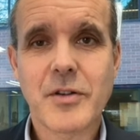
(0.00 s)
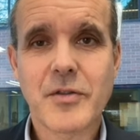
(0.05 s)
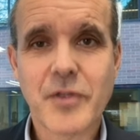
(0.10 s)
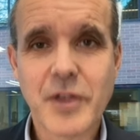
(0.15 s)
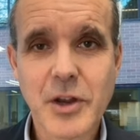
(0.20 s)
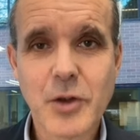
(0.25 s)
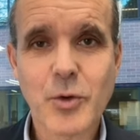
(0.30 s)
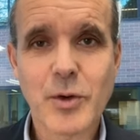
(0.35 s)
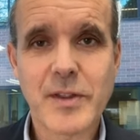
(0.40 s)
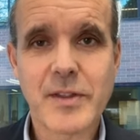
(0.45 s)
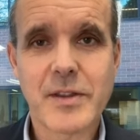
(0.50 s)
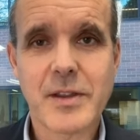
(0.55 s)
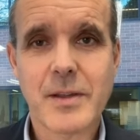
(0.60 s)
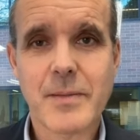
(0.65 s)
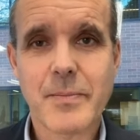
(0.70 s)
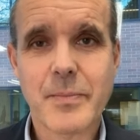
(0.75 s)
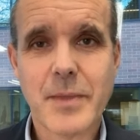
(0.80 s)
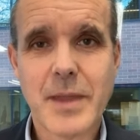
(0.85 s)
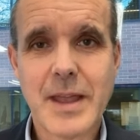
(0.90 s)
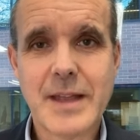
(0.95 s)
frequent
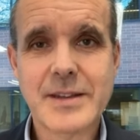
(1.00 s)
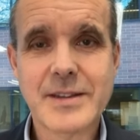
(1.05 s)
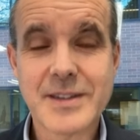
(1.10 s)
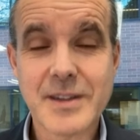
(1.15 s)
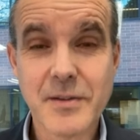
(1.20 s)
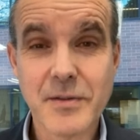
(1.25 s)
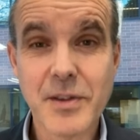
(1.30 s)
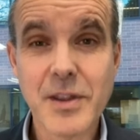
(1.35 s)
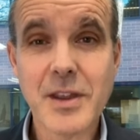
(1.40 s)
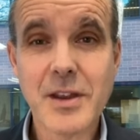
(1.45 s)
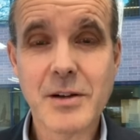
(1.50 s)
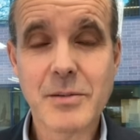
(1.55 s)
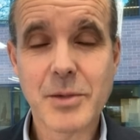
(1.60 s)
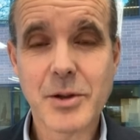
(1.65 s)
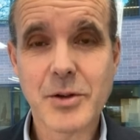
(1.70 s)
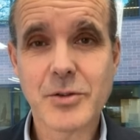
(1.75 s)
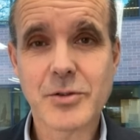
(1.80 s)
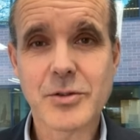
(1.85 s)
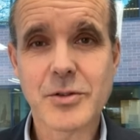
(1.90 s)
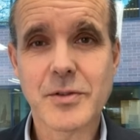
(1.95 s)
and severe
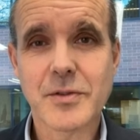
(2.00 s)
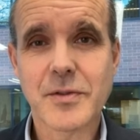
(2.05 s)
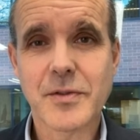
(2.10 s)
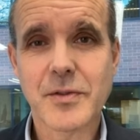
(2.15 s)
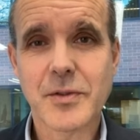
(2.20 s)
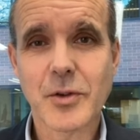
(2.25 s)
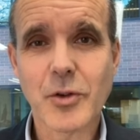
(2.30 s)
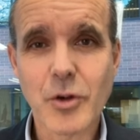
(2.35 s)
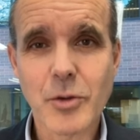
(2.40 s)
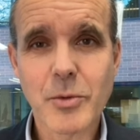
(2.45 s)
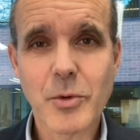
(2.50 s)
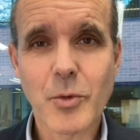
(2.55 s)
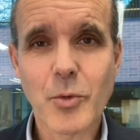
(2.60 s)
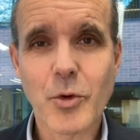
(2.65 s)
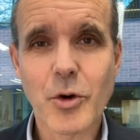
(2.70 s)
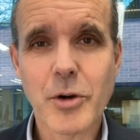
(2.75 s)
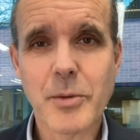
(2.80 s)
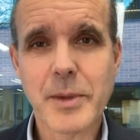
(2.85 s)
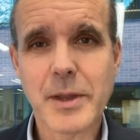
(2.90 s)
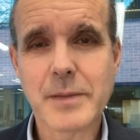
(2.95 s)
because of global
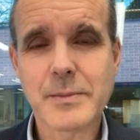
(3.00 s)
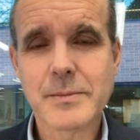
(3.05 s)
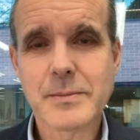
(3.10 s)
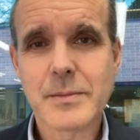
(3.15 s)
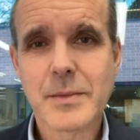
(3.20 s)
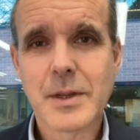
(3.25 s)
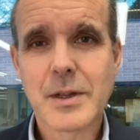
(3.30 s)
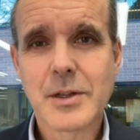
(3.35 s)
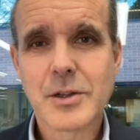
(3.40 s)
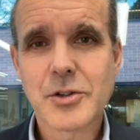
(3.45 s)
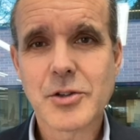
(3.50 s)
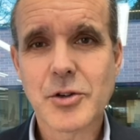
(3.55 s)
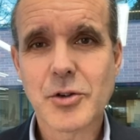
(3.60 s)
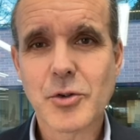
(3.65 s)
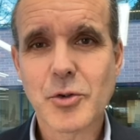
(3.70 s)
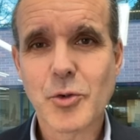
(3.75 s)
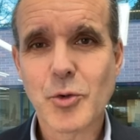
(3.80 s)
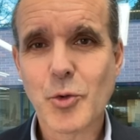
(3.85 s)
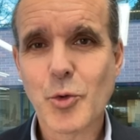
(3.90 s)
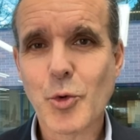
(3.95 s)
warming.
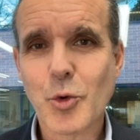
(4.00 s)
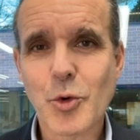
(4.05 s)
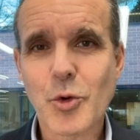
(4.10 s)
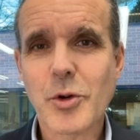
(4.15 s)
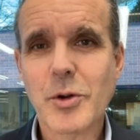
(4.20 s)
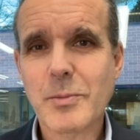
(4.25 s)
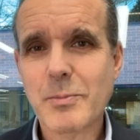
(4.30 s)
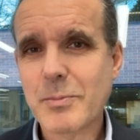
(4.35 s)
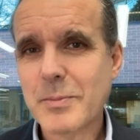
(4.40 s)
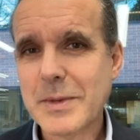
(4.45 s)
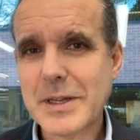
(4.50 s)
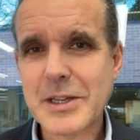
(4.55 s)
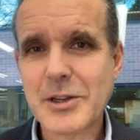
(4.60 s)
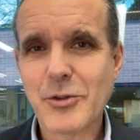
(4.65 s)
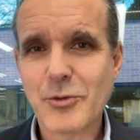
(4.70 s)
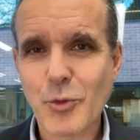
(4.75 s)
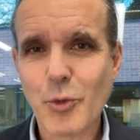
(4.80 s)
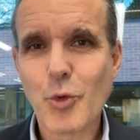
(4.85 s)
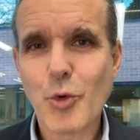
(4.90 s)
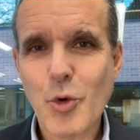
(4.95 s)
So,
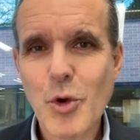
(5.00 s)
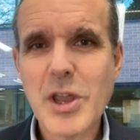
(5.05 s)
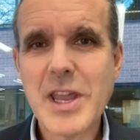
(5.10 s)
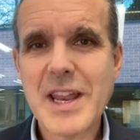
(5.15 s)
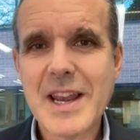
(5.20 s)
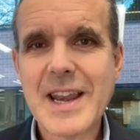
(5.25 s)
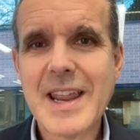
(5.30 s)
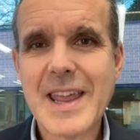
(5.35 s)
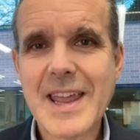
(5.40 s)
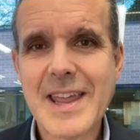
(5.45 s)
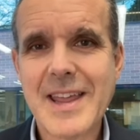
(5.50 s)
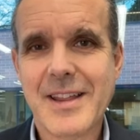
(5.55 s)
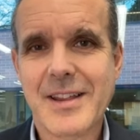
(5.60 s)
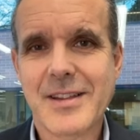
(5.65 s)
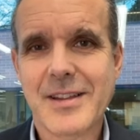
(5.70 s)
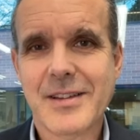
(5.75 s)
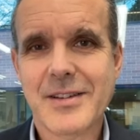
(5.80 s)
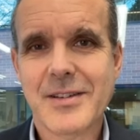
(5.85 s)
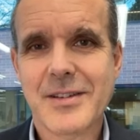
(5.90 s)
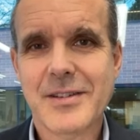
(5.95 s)
you know, we
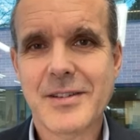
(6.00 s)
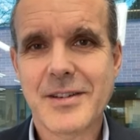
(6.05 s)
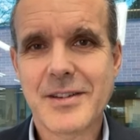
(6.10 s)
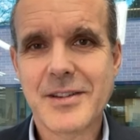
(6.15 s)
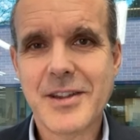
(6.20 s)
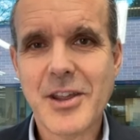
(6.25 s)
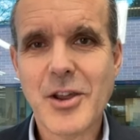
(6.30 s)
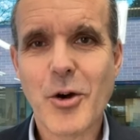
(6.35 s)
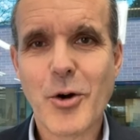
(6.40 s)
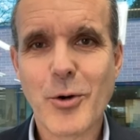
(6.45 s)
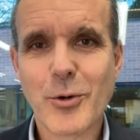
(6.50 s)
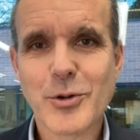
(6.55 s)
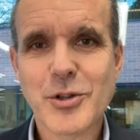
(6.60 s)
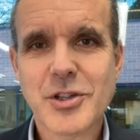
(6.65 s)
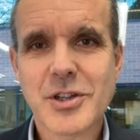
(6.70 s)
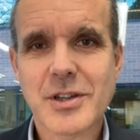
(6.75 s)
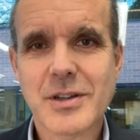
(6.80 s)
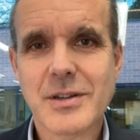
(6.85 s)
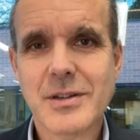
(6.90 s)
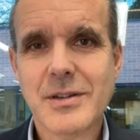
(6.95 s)
need the
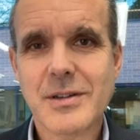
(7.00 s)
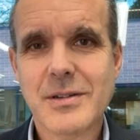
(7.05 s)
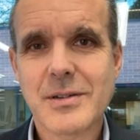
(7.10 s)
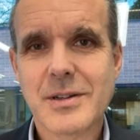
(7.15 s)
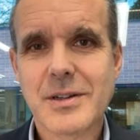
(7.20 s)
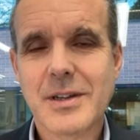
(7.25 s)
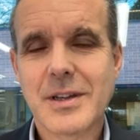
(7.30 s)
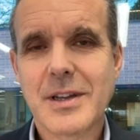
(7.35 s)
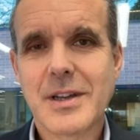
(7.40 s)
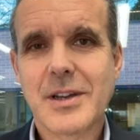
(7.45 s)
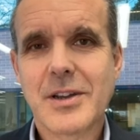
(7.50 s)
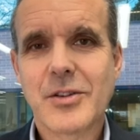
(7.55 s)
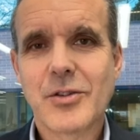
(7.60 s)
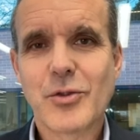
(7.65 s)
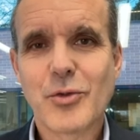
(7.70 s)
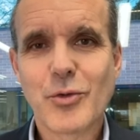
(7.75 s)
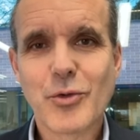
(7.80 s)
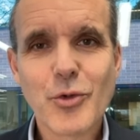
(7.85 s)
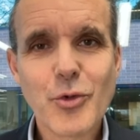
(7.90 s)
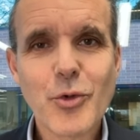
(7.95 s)
ocean
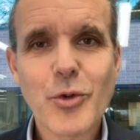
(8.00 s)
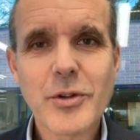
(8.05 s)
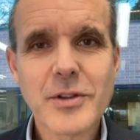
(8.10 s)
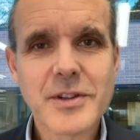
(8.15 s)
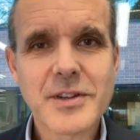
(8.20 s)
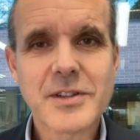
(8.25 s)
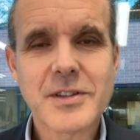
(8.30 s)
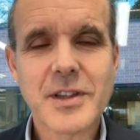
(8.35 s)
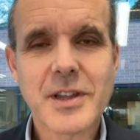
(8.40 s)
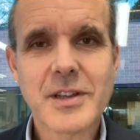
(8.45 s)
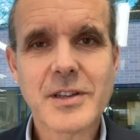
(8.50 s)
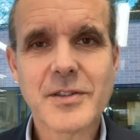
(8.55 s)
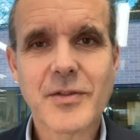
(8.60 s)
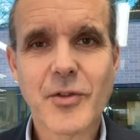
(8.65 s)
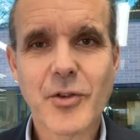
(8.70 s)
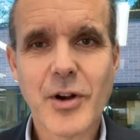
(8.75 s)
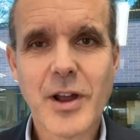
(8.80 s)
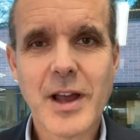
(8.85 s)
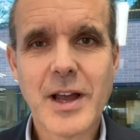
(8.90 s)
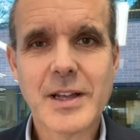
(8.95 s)
to do all these things
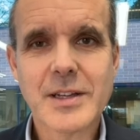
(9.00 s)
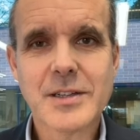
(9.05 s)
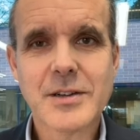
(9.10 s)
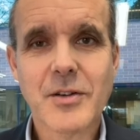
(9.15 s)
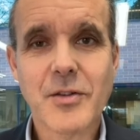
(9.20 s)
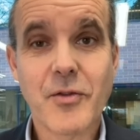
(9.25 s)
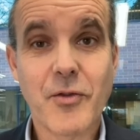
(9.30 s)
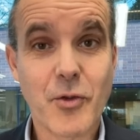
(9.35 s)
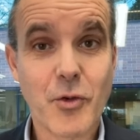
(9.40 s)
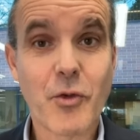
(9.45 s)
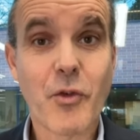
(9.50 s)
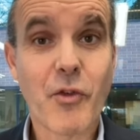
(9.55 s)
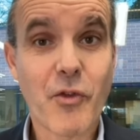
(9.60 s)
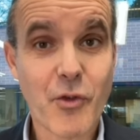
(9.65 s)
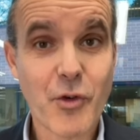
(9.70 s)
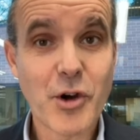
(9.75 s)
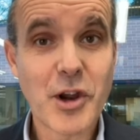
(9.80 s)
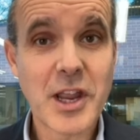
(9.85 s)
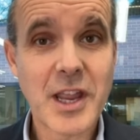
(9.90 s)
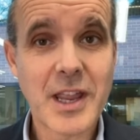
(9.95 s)
for us for
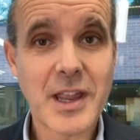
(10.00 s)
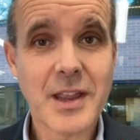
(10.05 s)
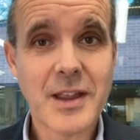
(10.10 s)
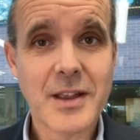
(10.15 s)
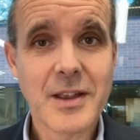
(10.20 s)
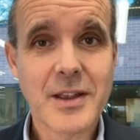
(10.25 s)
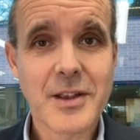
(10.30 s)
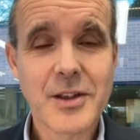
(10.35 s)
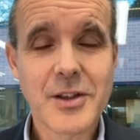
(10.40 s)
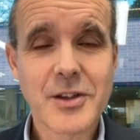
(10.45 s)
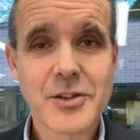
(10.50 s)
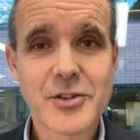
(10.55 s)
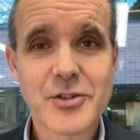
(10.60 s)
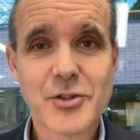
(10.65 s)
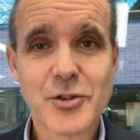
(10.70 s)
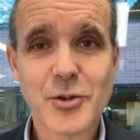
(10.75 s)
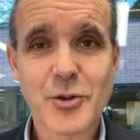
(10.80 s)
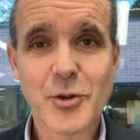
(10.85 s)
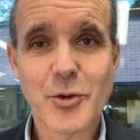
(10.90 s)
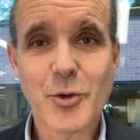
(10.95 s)
free,
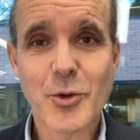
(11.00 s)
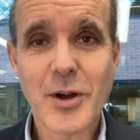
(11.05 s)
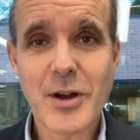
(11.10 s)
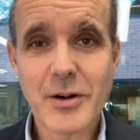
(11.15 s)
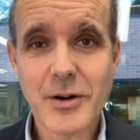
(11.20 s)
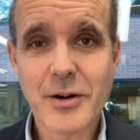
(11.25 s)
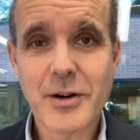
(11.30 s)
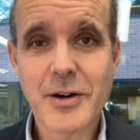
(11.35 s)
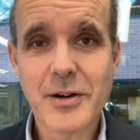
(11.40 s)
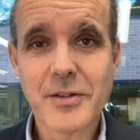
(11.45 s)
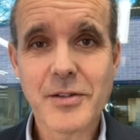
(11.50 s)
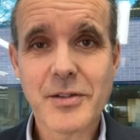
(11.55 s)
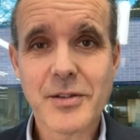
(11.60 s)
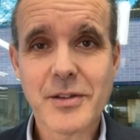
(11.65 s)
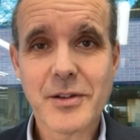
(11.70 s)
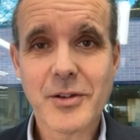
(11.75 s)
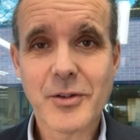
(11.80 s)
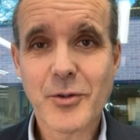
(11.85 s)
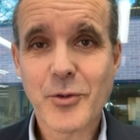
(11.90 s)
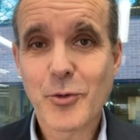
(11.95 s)
so Earth
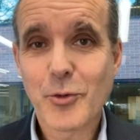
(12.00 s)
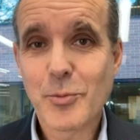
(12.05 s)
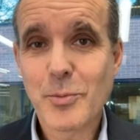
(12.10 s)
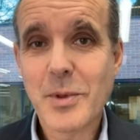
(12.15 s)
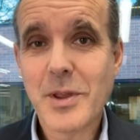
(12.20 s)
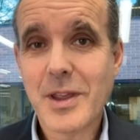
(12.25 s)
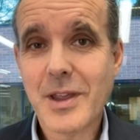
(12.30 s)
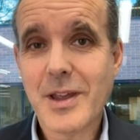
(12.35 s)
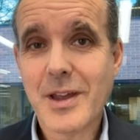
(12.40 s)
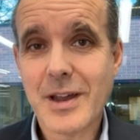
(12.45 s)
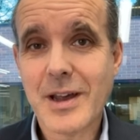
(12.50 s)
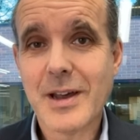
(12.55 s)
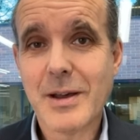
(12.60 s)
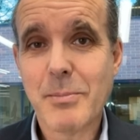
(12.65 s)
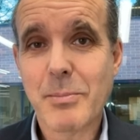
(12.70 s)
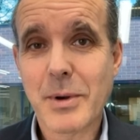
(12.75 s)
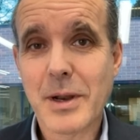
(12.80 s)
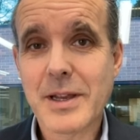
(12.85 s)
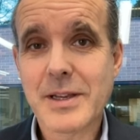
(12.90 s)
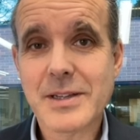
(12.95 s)
could be
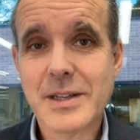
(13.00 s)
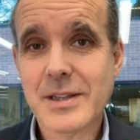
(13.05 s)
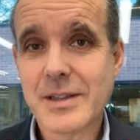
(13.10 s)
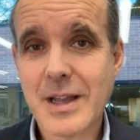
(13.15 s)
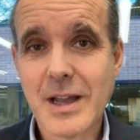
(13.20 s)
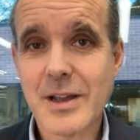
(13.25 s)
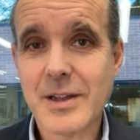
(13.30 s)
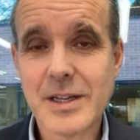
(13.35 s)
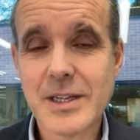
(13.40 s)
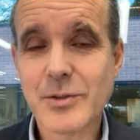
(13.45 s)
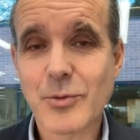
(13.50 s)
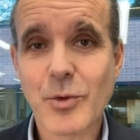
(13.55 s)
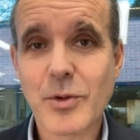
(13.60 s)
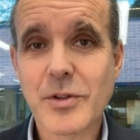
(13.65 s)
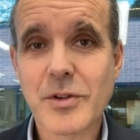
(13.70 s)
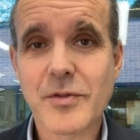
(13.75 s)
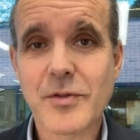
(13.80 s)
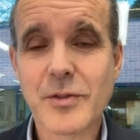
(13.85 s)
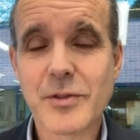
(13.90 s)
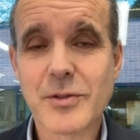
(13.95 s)
a place that as
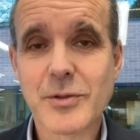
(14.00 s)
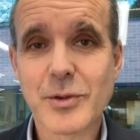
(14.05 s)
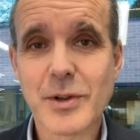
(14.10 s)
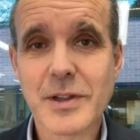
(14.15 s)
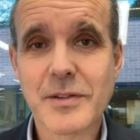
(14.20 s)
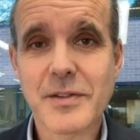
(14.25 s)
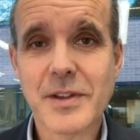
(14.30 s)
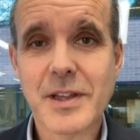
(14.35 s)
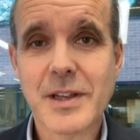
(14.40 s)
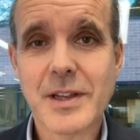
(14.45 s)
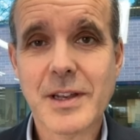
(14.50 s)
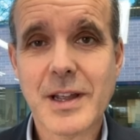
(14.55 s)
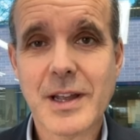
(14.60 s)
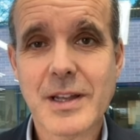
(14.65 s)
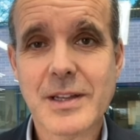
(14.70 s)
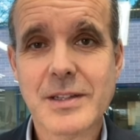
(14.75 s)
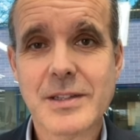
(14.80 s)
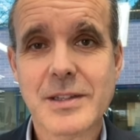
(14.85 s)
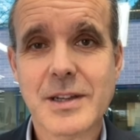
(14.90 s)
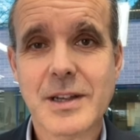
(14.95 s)
wonderful to live in
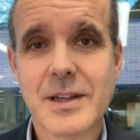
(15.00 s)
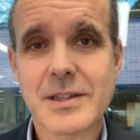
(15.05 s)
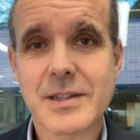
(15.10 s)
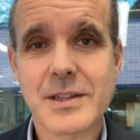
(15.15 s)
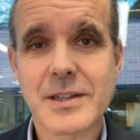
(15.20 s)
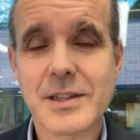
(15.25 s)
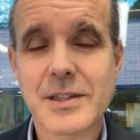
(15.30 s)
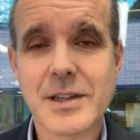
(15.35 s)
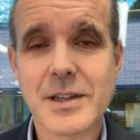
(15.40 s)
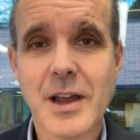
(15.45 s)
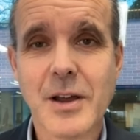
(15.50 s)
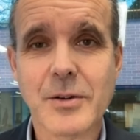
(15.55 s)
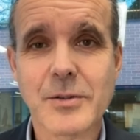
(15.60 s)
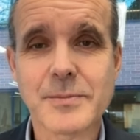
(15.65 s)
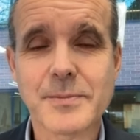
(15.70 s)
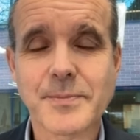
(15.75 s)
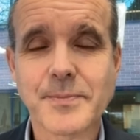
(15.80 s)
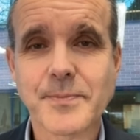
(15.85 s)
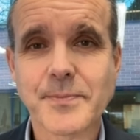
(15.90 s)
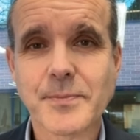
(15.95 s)
as it is
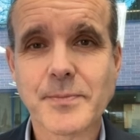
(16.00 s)
now.